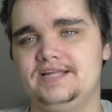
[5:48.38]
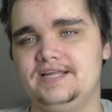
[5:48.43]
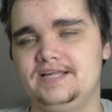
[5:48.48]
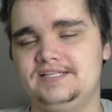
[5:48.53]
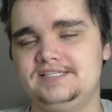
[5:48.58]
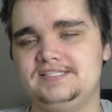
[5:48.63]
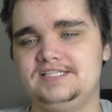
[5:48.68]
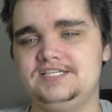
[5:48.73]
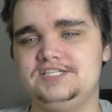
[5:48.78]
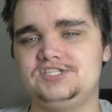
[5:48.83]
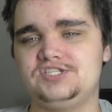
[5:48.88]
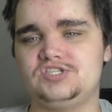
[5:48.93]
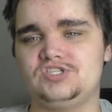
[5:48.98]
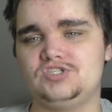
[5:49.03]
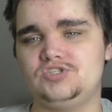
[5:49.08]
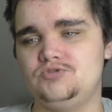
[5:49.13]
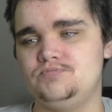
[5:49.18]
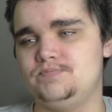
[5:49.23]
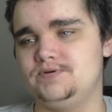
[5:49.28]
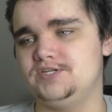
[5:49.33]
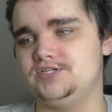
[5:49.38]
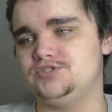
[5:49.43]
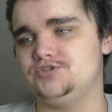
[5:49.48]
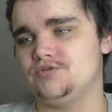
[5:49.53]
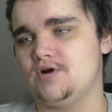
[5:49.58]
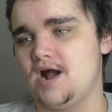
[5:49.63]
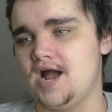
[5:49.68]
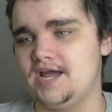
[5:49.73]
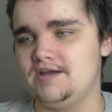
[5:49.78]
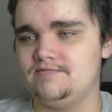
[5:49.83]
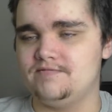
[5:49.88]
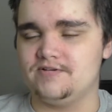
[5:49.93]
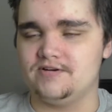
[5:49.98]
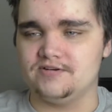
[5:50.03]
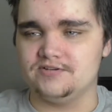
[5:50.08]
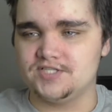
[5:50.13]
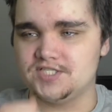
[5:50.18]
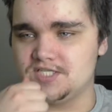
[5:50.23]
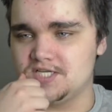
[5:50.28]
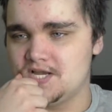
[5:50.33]
It's these stupid
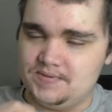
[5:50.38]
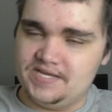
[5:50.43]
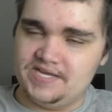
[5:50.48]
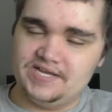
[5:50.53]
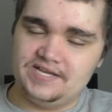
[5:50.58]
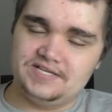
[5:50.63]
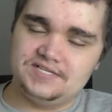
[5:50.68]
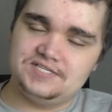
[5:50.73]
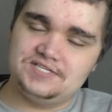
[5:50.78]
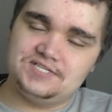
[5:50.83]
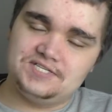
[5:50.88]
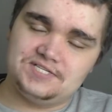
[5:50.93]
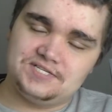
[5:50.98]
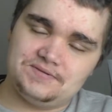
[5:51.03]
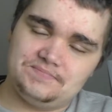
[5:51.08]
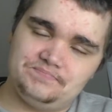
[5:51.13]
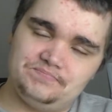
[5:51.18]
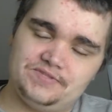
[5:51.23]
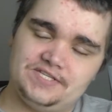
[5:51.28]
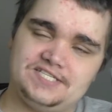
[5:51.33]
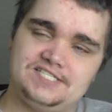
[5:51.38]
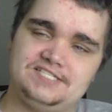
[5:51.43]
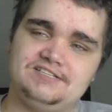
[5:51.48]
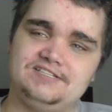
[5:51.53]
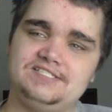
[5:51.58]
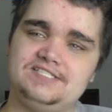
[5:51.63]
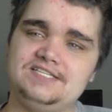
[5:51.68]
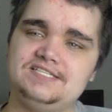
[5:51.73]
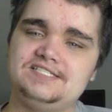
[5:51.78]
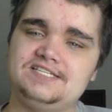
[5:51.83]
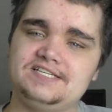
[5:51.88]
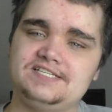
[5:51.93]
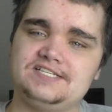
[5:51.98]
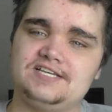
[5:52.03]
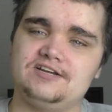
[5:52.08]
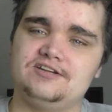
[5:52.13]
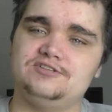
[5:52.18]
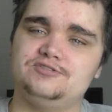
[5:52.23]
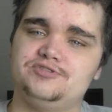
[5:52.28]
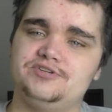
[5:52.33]
drivers. Because the
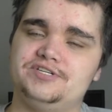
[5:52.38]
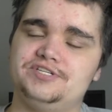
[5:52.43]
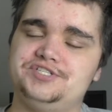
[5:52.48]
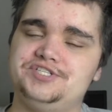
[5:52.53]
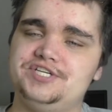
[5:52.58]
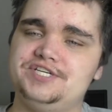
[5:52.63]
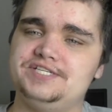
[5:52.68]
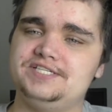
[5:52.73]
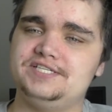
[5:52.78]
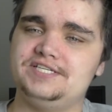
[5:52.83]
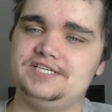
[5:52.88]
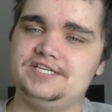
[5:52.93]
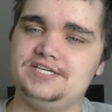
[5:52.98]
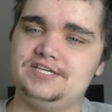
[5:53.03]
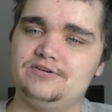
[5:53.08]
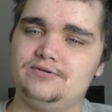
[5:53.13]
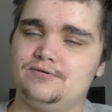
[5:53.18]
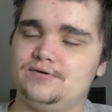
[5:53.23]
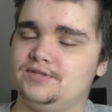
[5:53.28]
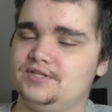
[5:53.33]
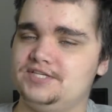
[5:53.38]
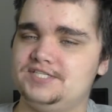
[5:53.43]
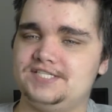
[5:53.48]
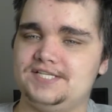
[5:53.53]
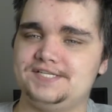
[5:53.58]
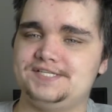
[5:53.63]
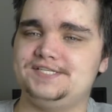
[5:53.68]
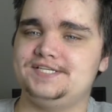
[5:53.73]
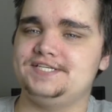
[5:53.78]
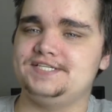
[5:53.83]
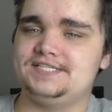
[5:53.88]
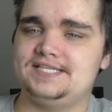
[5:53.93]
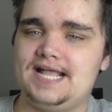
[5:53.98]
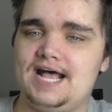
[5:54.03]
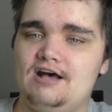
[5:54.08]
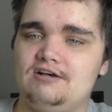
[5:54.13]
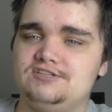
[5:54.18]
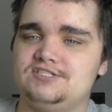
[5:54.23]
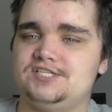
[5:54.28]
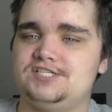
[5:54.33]
6600 GT, or at least the
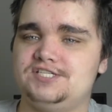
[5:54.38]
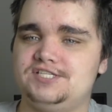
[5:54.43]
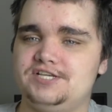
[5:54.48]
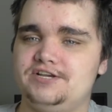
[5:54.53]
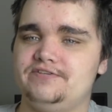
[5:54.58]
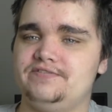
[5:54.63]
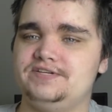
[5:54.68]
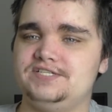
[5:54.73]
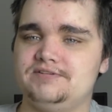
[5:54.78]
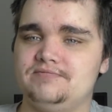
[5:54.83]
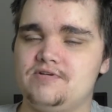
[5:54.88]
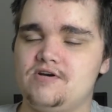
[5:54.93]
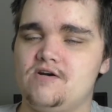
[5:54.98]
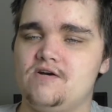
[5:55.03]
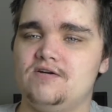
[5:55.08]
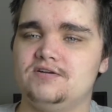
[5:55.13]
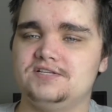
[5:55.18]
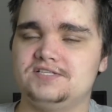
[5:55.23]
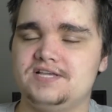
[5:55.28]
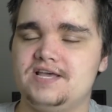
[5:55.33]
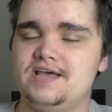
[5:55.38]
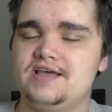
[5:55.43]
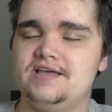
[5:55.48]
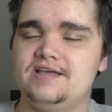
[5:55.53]
6000 series of cards,